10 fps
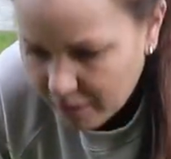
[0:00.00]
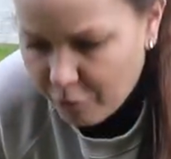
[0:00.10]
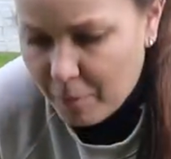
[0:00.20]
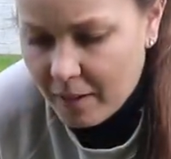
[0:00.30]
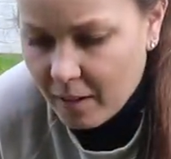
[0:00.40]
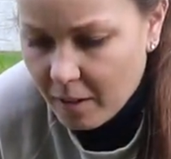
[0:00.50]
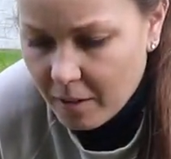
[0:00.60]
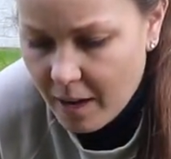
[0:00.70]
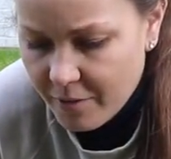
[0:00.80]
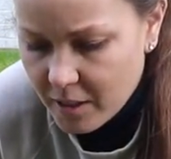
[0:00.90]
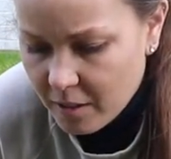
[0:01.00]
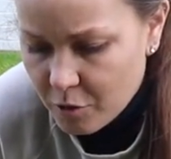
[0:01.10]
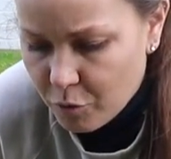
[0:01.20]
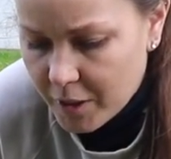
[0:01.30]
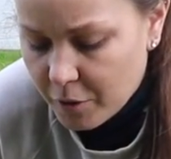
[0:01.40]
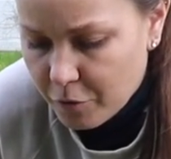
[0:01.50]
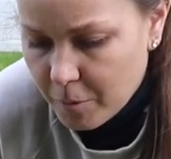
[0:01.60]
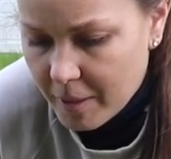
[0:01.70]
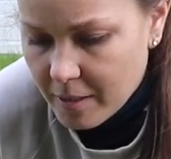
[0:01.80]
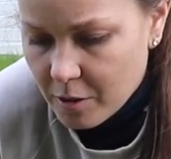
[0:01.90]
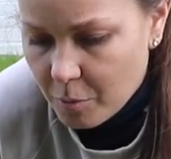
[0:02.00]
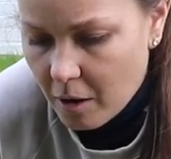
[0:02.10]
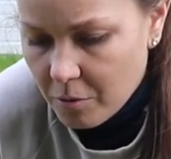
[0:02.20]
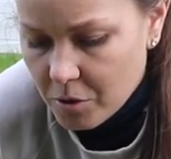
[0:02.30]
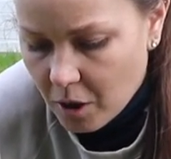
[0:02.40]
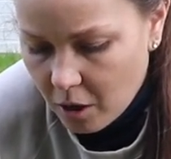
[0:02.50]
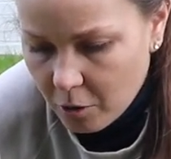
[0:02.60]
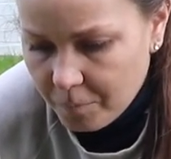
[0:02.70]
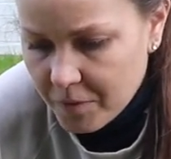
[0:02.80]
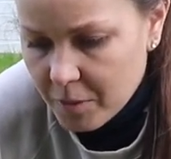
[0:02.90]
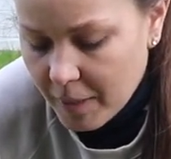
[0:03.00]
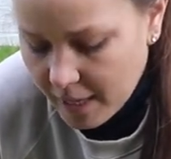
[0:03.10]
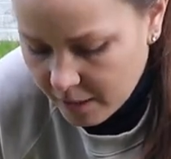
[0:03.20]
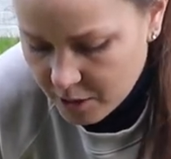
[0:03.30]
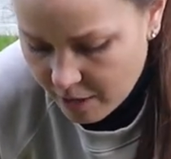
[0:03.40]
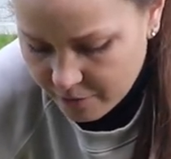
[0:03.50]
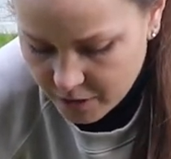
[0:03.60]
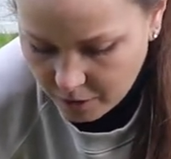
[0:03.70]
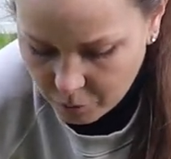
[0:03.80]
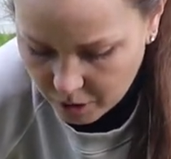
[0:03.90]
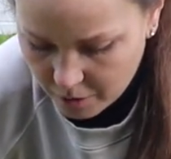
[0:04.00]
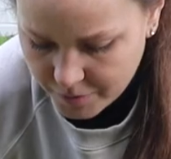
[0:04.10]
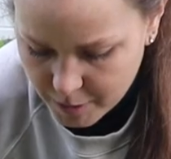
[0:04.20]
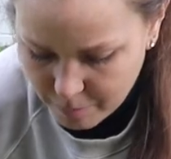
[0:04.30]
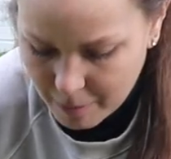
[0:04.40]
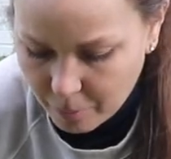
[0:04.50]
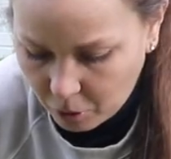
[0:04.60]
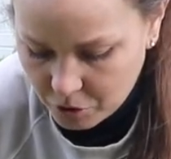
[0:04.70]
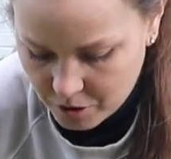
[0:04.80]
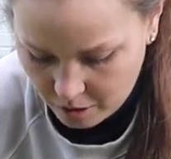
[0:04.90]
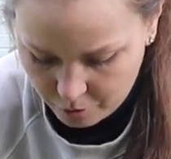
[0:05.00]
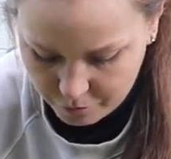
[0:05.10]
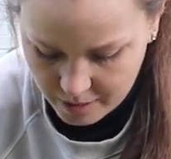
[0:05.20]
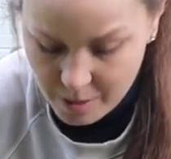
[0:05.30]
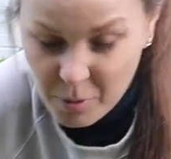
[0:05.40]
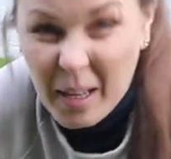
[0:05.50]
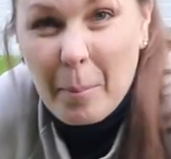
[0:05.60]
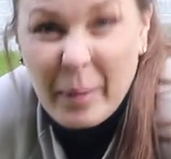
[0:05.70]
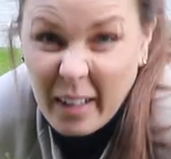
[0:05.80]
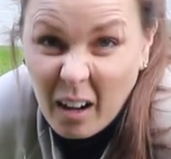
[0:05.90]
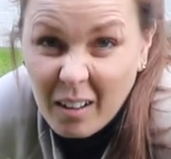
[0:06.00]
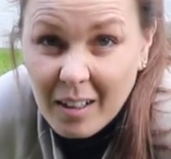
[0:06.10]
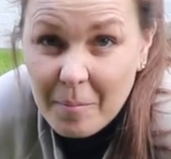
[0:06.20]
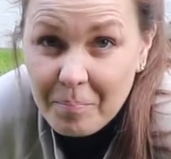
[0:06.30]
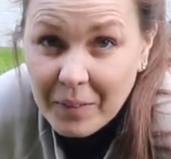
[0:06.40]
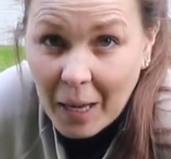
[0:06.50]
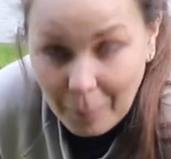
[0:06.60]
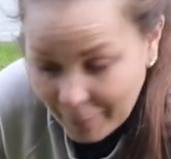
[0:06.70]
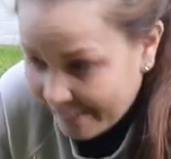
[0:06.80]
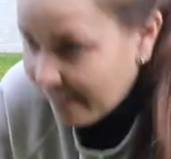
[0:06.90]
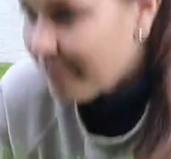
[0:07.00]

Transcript: love uh, lavender and it's really good for the bees as well. So some English lavender will go in this big pot and hopefully it will get bigger and bigger.